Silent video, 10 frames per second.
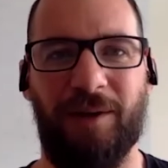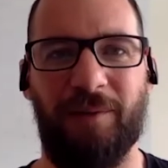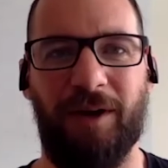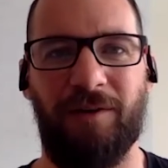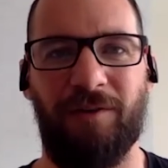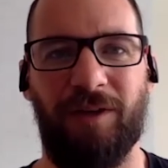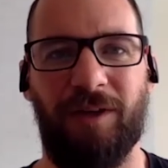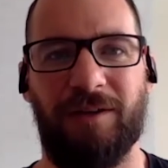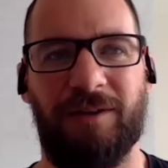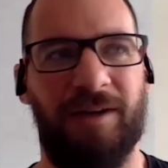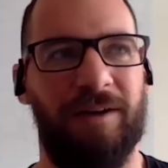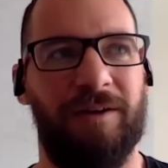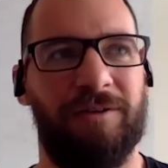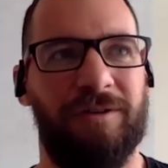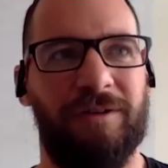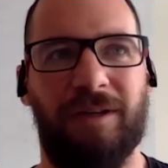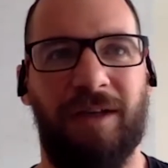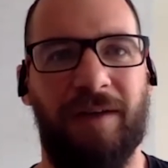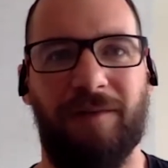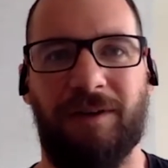that, but I didn't really understand it intrinsically,
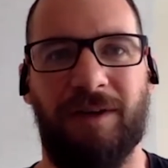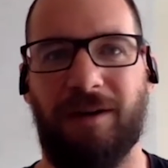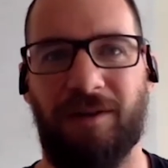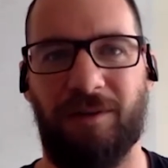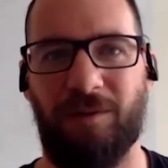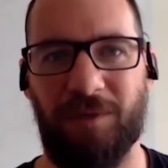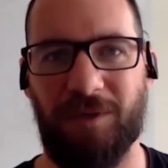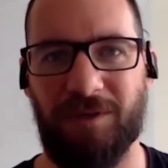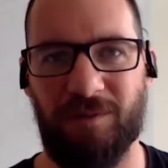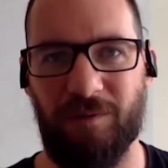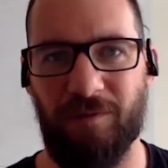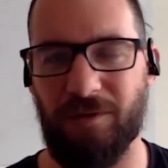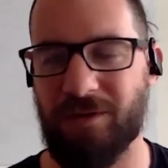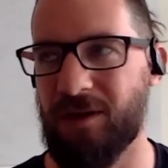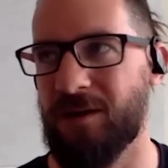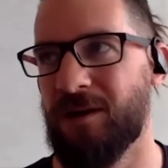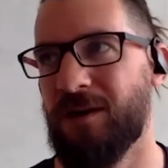having done nothing with business before. So